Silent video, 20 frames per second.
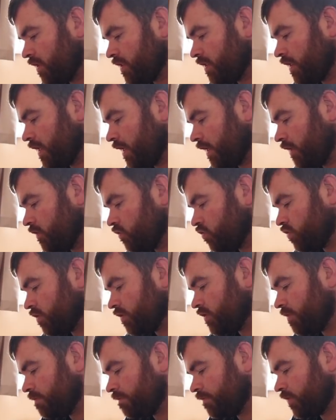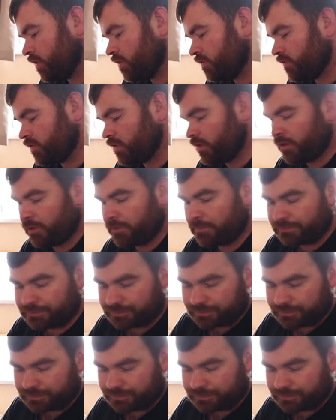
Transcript: my D800. So